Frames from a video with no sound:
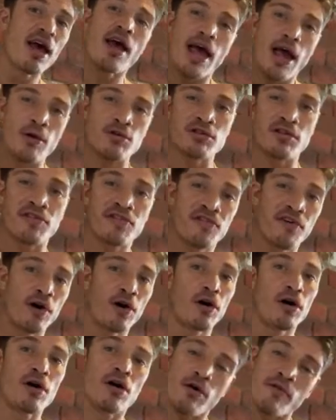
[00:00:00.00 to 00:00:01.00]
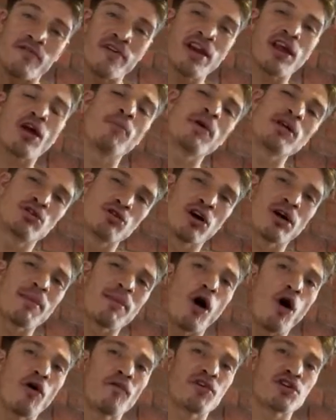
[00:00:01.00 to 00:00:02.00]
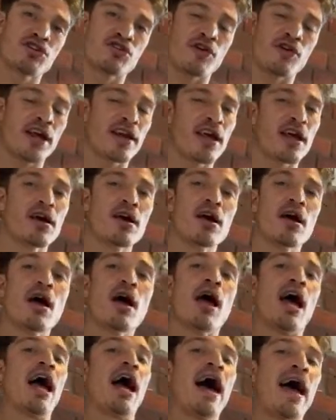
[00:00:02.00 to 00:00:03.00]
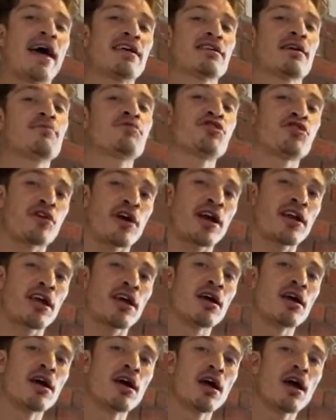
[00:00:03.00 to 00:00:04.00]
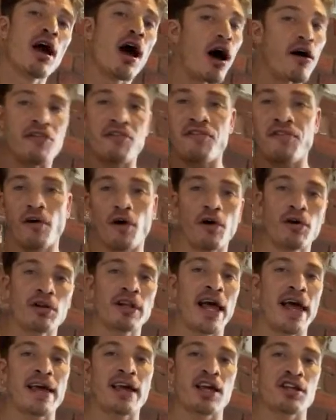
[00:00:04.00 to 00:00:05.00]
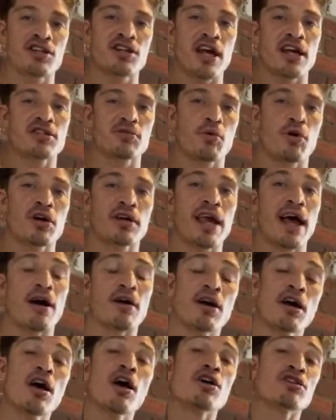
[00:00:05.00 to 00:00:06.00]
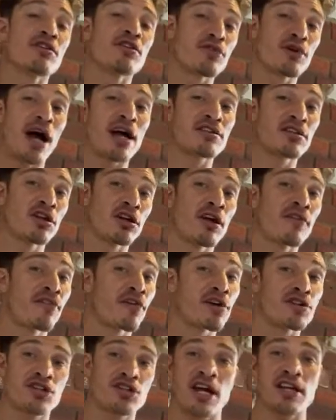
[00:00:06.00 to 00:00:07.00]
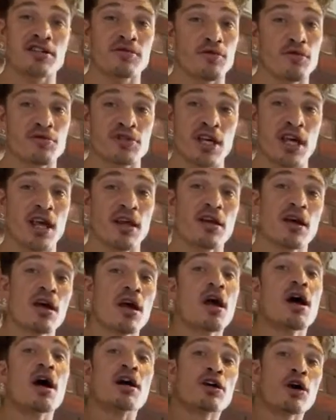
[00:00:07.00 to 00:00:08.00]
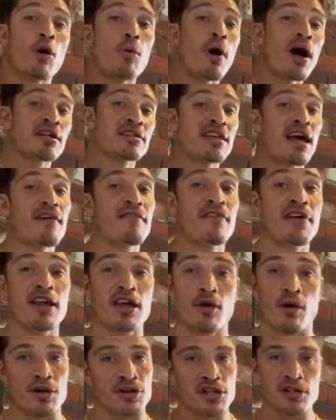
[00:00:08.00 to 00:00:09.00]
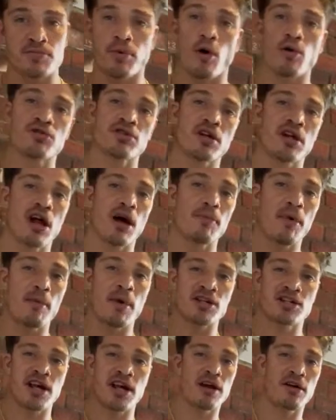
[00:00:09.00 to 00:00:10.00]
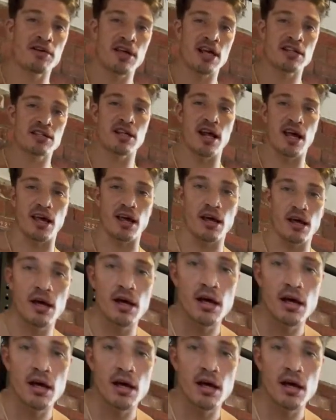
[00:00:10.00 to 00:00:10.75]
it was a full video me talking about overtraining as I'm training a full leg and chest workout. So if you guys are looking for a chest routine, go watch that video. I just posted it up on my channel yesterday.